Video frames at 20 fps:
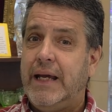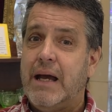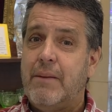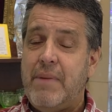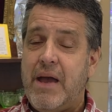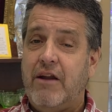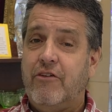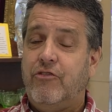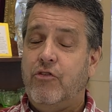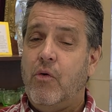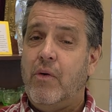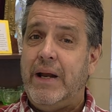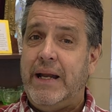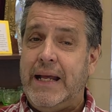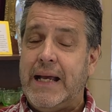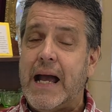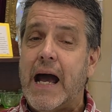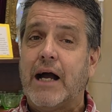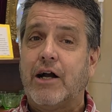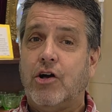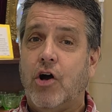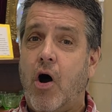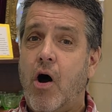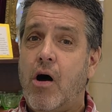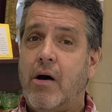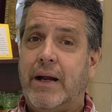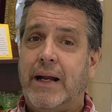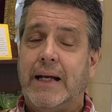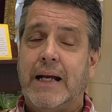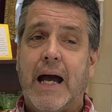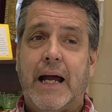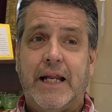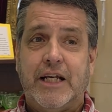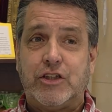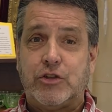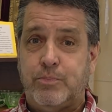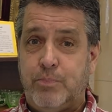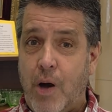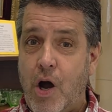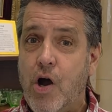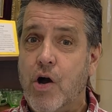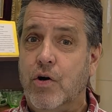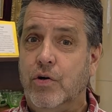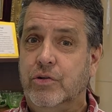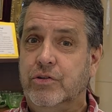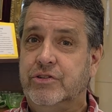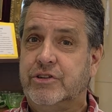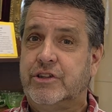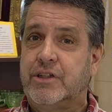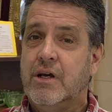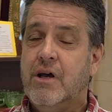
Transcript: He got made a fool, and he got caught and got exposed